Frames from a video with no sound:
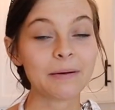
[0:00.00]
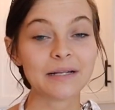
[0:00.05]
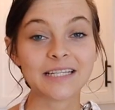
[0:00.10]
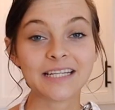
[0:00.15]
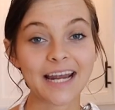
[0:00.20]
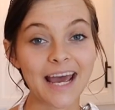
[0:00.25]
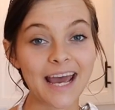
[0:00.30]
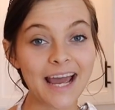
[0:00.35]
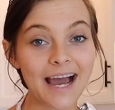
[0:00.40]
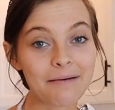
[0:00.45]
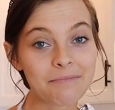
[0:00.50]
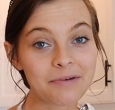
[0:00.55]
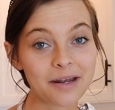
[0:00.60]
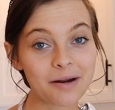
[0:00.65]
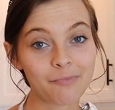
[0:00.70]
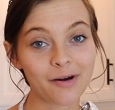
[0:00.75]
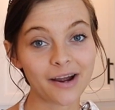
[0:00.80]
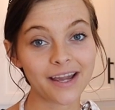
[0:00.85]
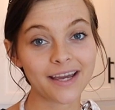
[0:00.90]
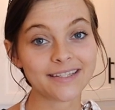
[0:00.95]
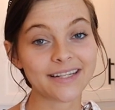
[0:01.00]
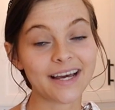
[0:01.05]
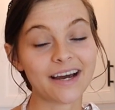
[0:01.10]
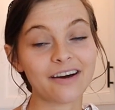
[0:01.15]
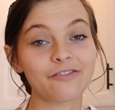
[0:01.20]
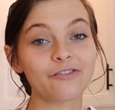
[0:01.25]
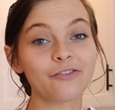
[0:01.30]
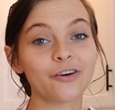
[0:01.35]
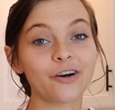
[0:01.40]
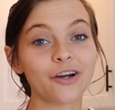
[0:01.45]
But today I'm going to break it
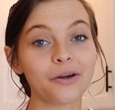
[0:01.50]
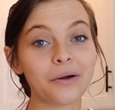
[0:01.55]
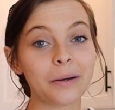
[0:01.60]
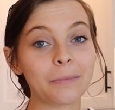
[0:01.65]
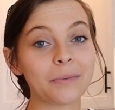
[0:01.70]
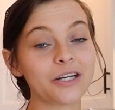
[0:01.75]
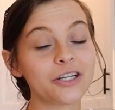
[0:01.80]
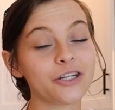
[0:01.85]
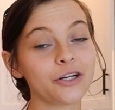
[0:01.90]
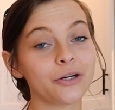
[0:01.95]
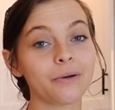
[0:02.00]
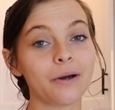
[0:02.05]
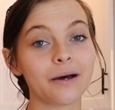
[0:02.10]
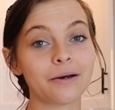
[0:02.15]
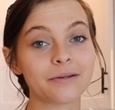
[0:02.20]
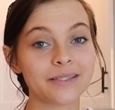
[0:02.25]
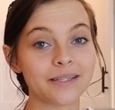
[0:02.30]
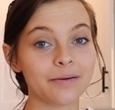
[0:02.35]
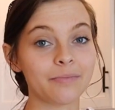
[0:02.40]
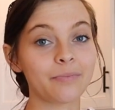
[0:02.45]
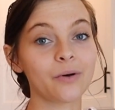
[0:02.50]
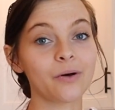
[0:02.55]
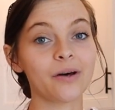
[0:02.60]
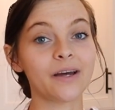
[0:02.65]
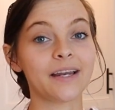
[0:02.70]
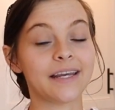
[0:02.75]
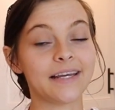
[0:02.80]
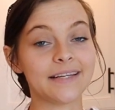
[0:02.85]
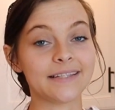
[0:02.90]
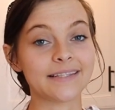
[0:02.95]
down for you. I'm going to show you how simple
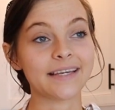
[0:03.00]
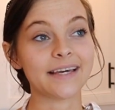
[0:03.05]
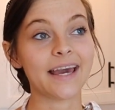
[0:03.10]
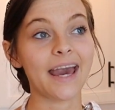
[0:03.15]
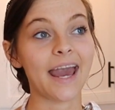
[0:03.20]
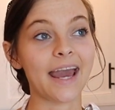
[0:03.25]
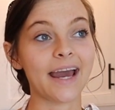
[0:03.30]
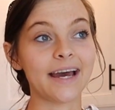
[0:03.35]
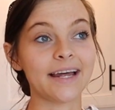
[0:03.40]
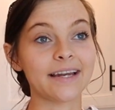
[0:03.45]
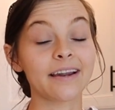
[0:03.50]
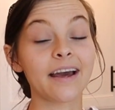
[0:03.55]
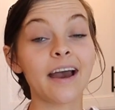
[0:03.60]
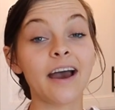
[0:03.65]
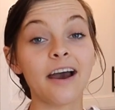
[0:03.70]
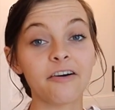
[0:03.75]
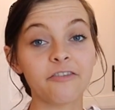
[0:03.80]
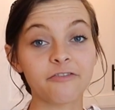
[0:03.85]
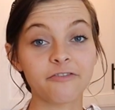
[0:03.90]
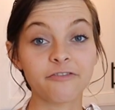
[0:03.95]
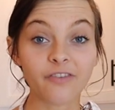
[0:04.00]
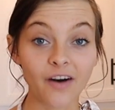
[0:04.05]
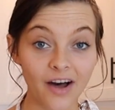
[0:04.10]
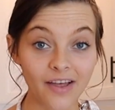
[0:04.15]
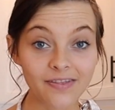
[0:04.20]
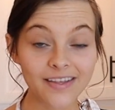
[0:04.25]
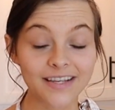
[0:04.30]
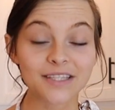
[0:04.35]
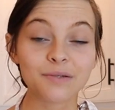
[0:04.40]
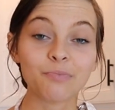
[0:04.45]
and easy and
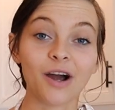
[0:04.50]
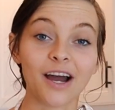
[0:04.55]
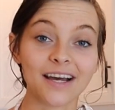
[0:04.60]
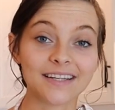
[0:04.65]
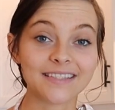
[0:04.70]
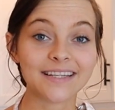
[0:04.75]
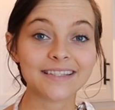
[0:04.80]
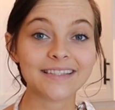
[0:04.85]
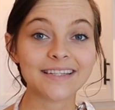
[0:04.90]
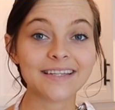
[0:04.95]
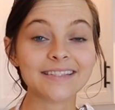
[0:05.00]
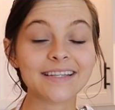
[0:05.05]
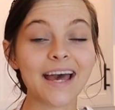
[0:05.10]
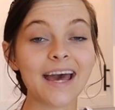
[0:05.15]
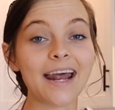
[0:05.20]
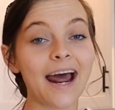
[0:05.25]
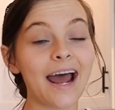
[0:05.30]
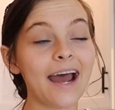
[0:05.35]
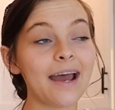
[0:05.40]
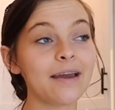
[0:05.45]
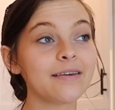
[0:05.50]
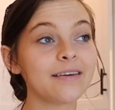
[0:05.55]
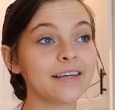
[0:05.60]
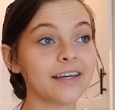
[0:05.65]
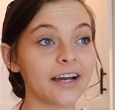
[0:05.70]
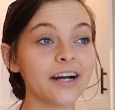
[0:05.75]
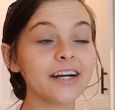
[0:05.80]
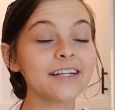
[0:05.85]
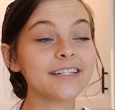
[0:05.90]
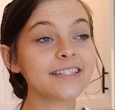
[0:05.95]
fun this process is and I
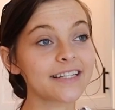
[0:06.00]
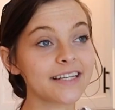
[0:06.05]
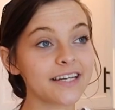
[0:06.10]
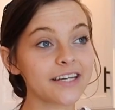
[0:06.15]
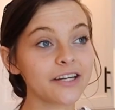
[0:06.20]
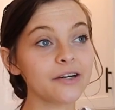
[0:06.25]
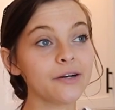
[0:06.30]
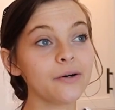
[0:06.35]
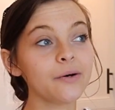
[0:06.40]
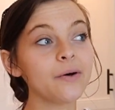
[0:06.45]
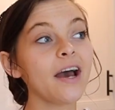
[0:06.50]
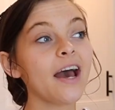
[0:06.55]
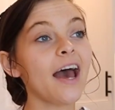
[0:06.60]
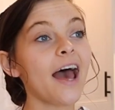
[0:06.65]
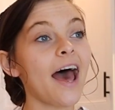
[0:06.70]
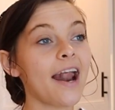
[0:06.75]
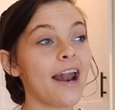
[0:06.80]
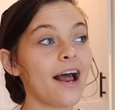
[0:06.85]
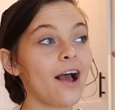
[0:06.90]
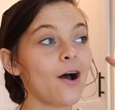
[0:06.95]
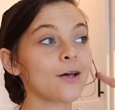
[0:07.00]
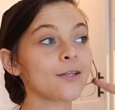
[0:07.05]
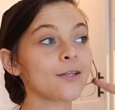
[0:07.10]
guarantee you and I